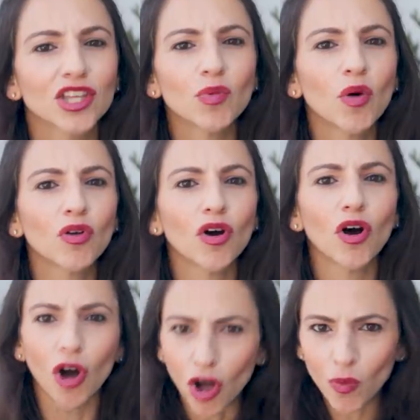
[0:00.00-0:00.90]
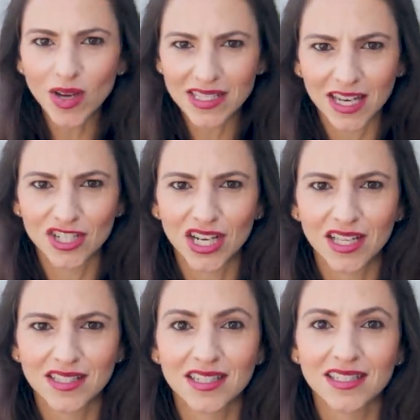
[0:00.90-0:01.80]
You won't always get a
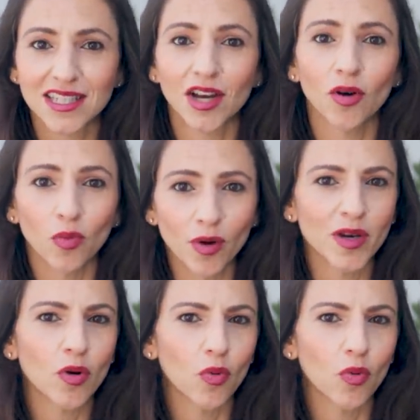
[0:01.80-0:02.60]
chance to see a woman